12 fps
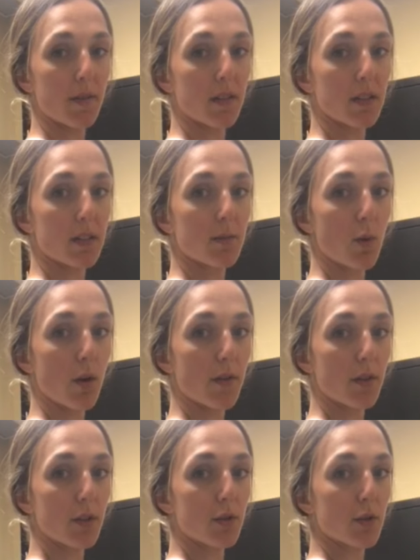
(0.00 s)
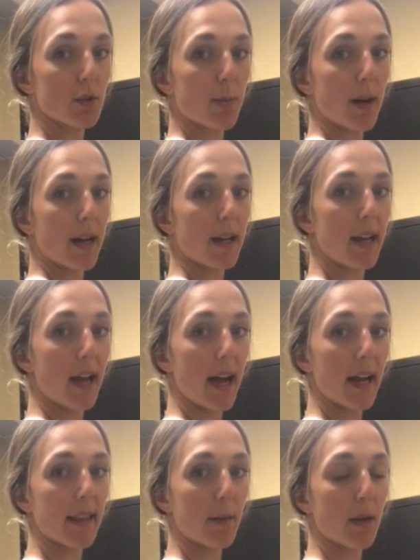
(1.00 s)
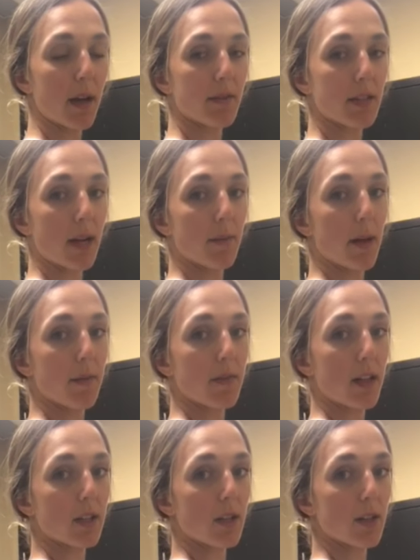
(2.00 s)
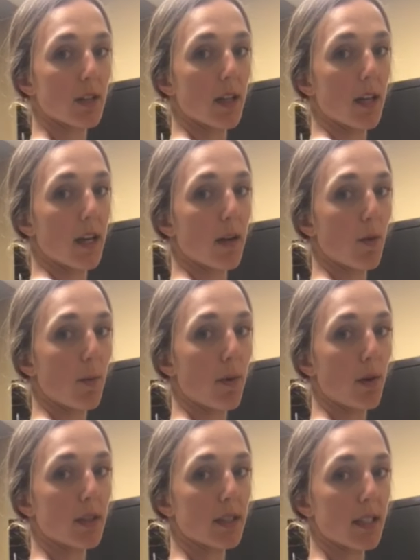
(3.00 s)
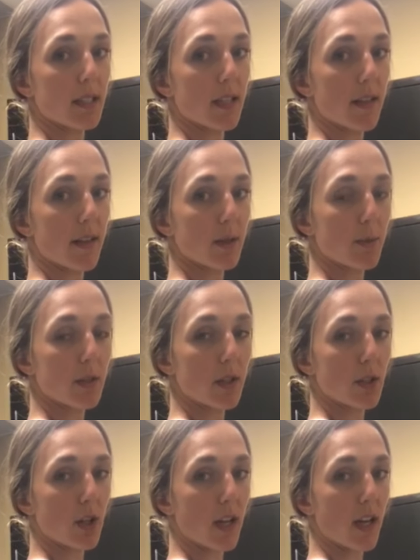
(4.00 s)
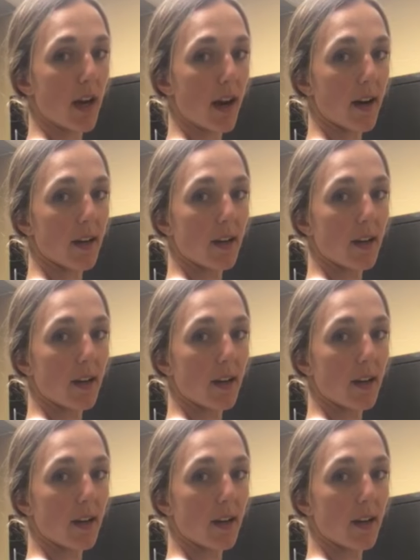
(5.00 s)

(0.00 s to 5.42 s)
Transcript: if this is more of a neutral spine and then we have tight hip flexors, it will pull us into this position here.